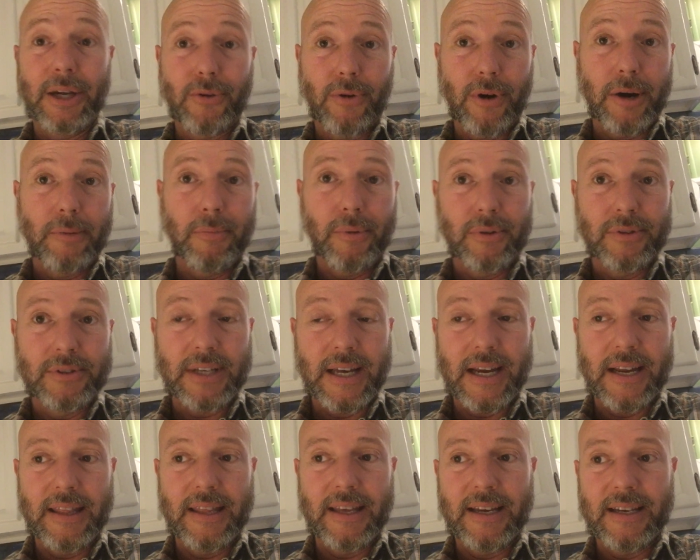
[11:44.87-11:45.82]
crumbles
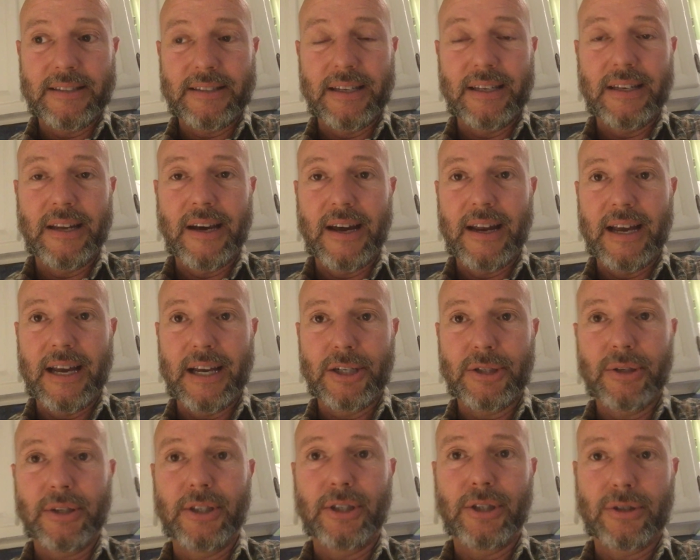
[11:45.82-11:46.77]
out of this and not
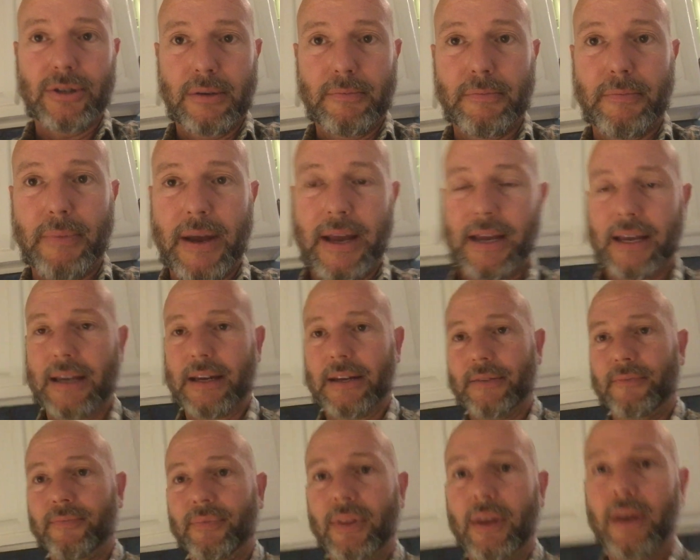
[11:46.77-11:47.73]
actually stripped
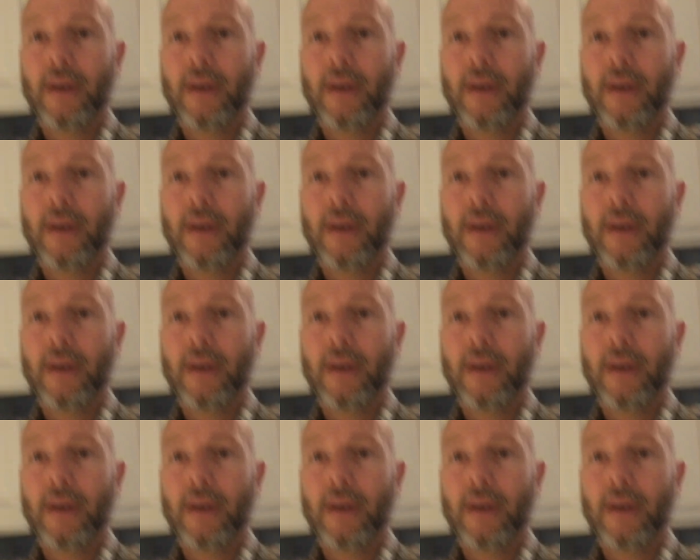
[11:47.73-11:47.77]
bacon.